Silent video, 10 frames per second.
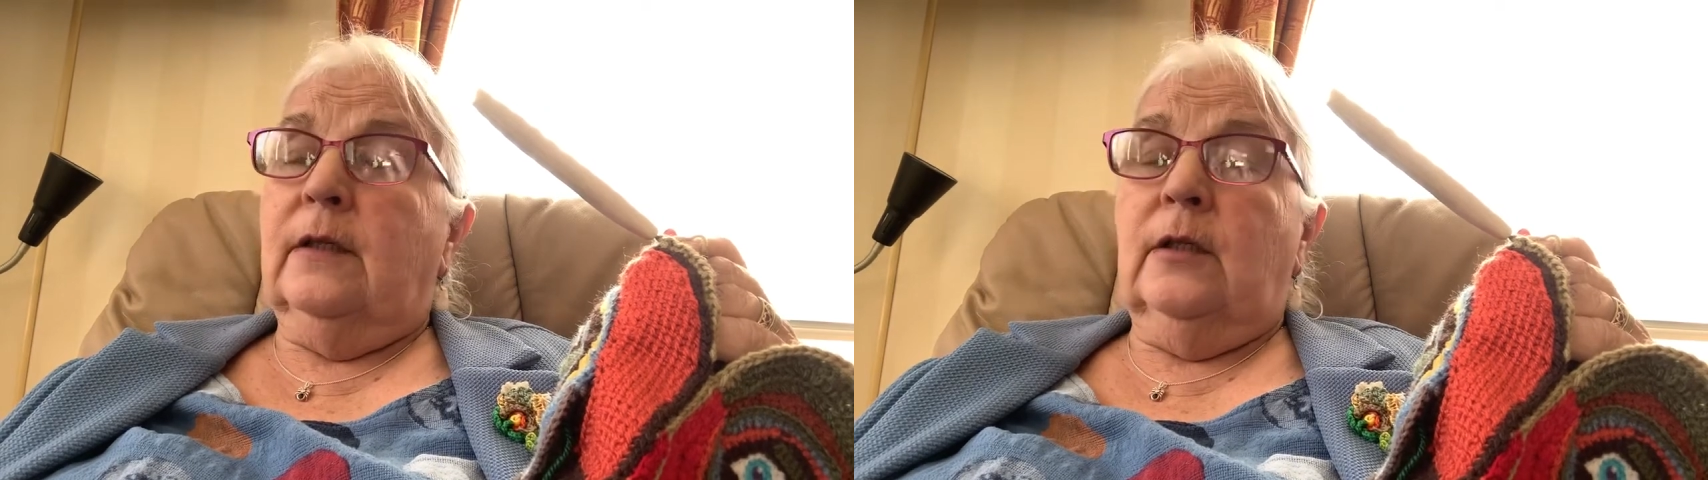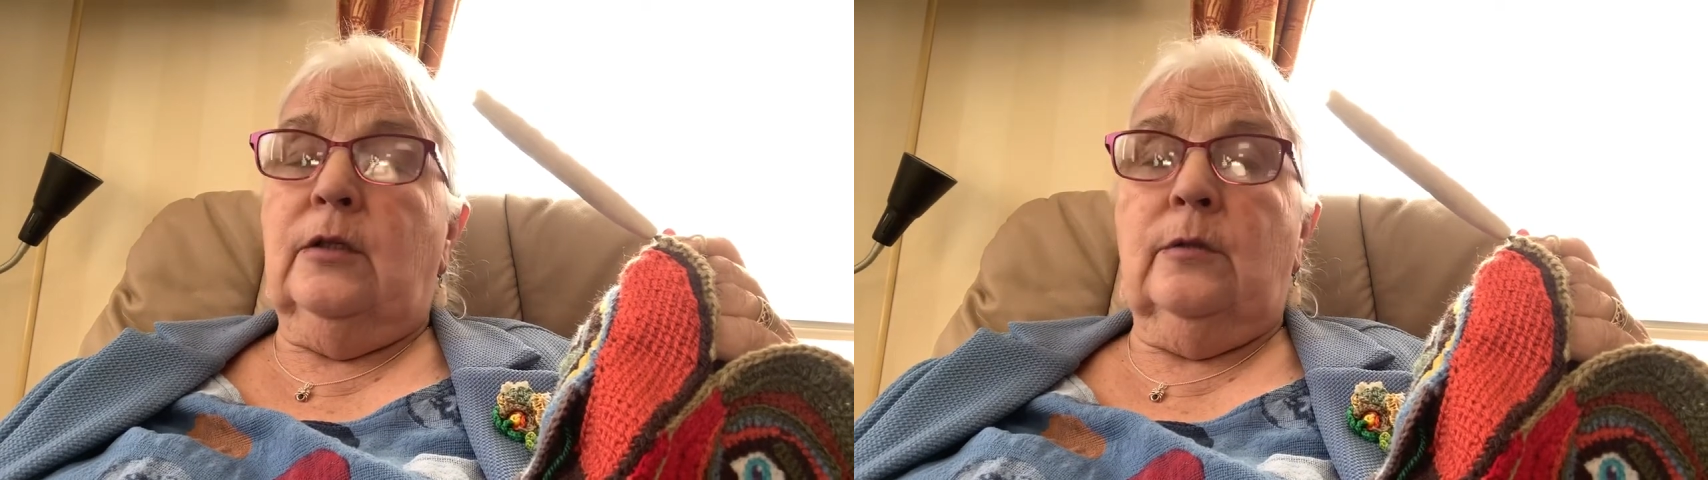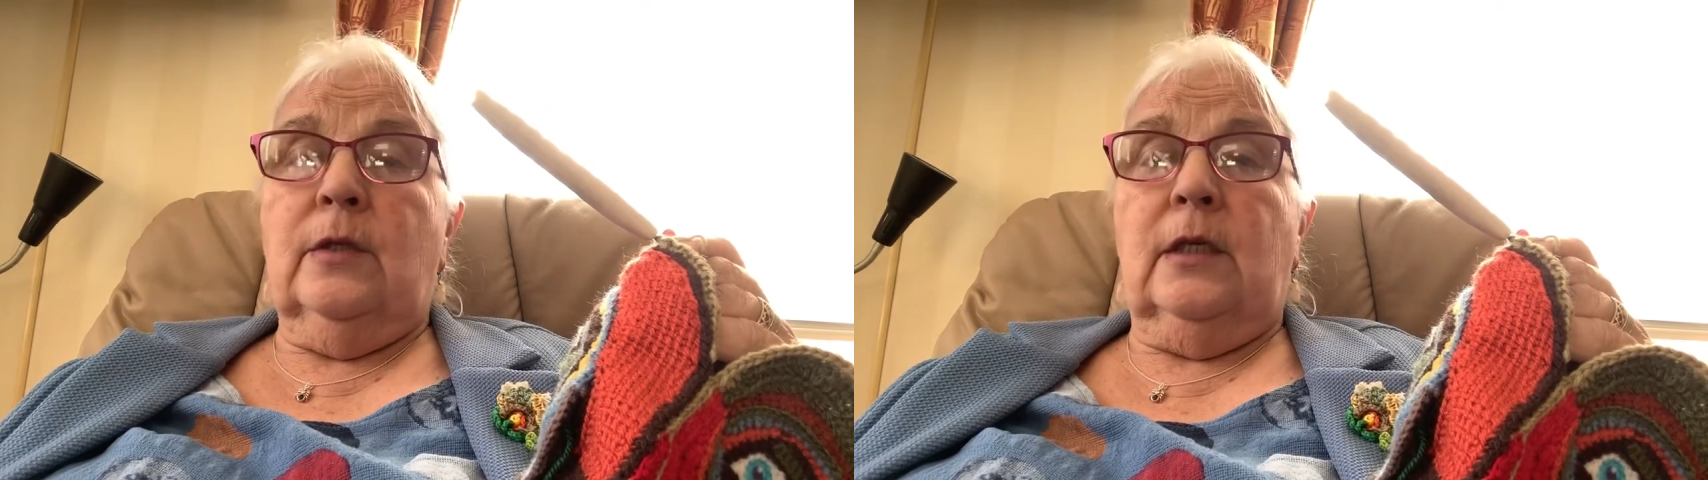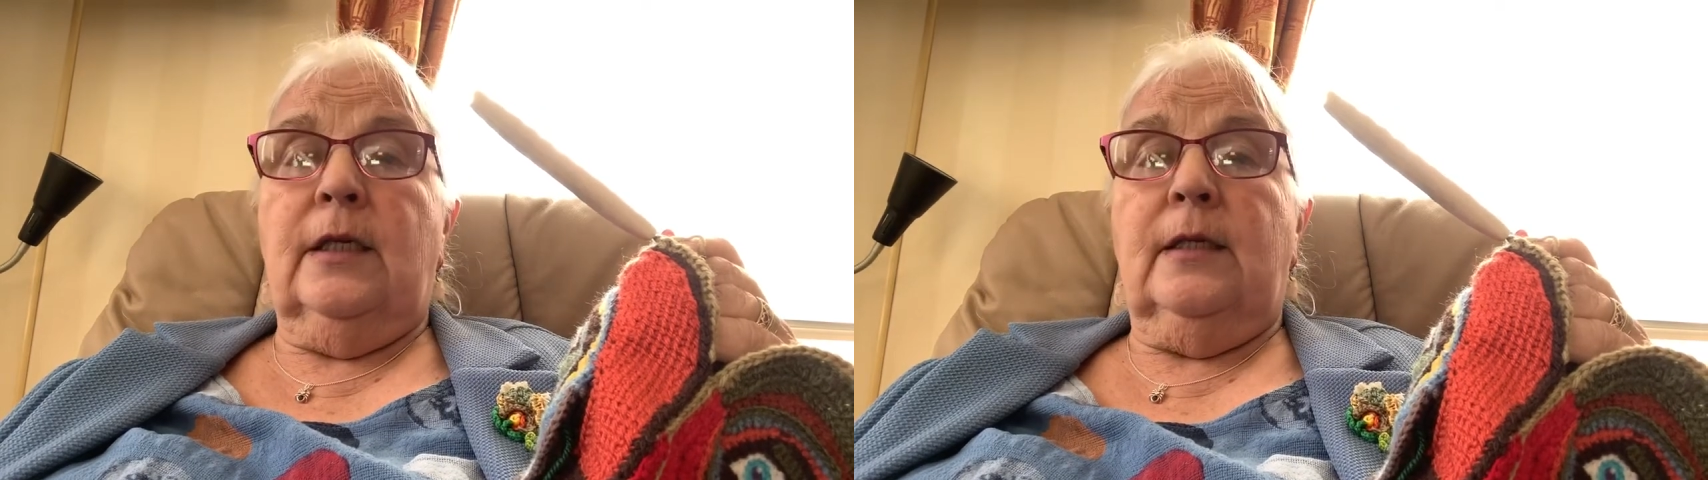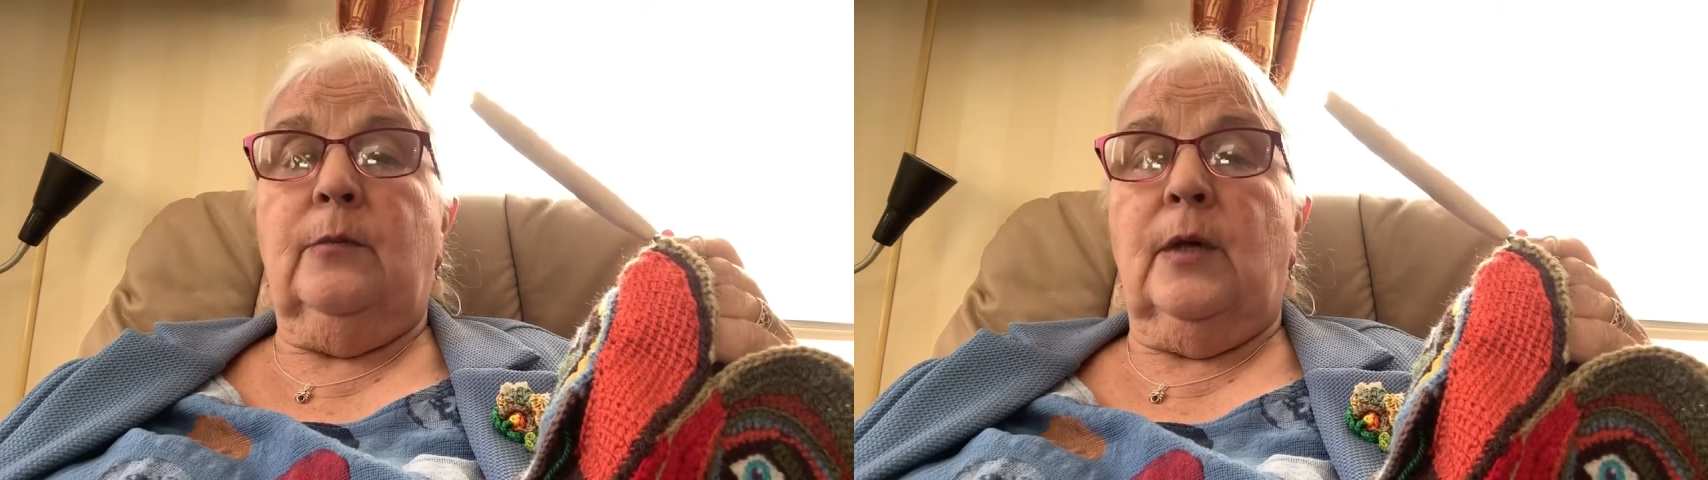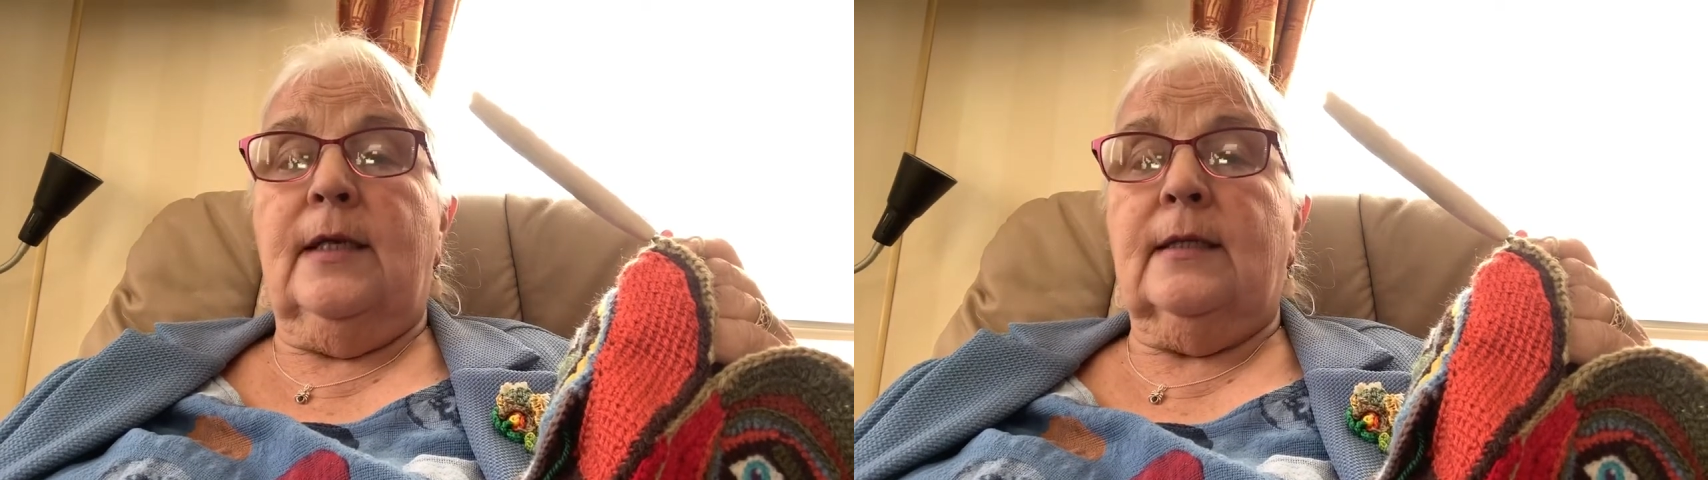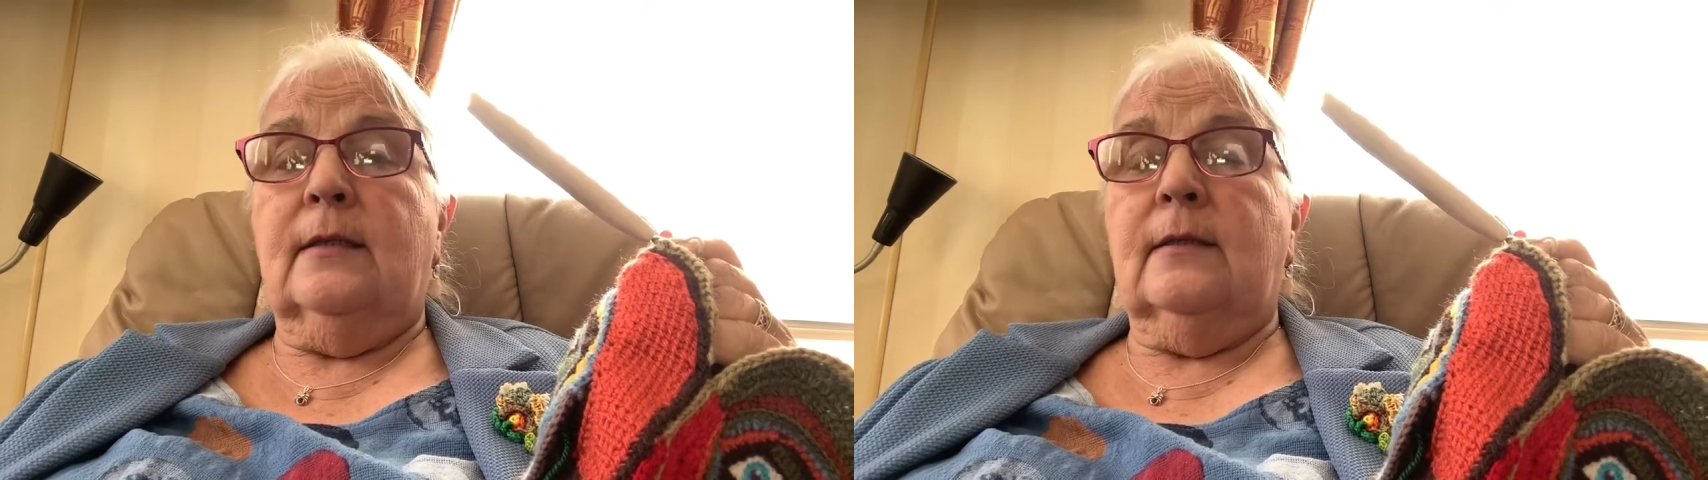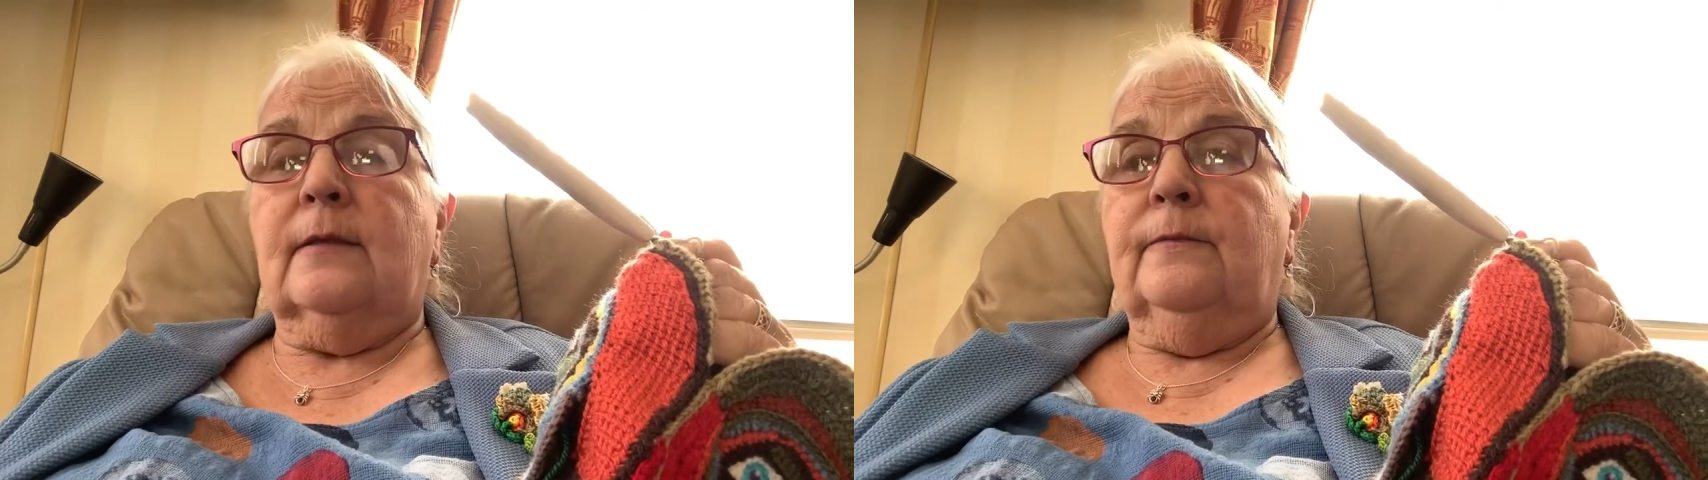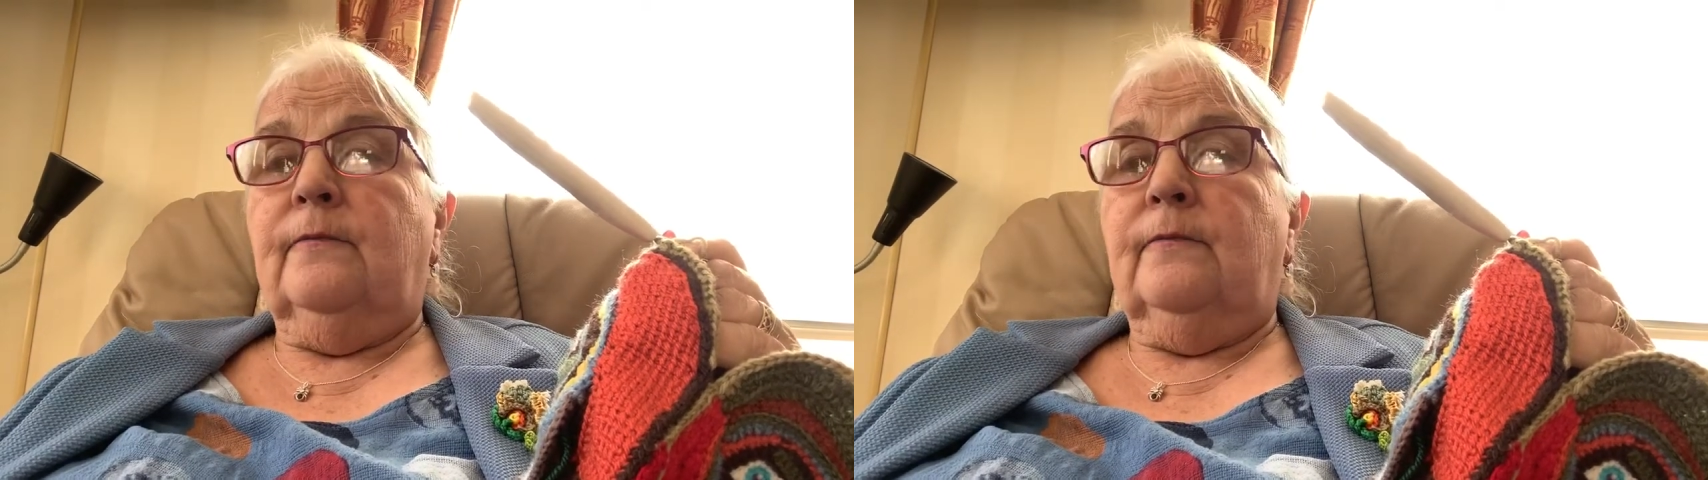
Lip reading: You can do the learning bracelets,